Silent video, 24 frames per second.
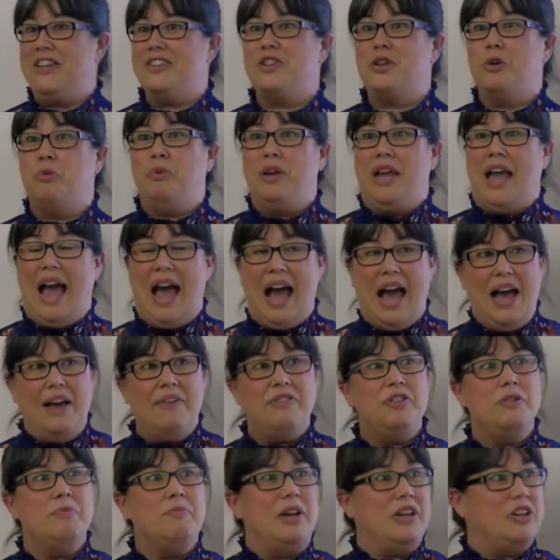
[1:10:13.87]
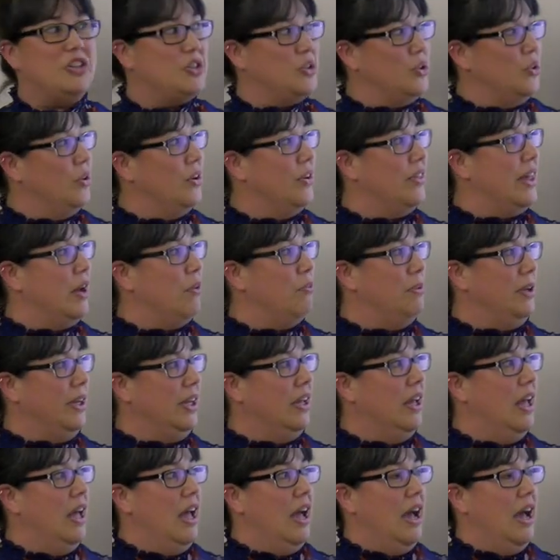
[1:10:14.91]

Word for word: So we have to make sure that we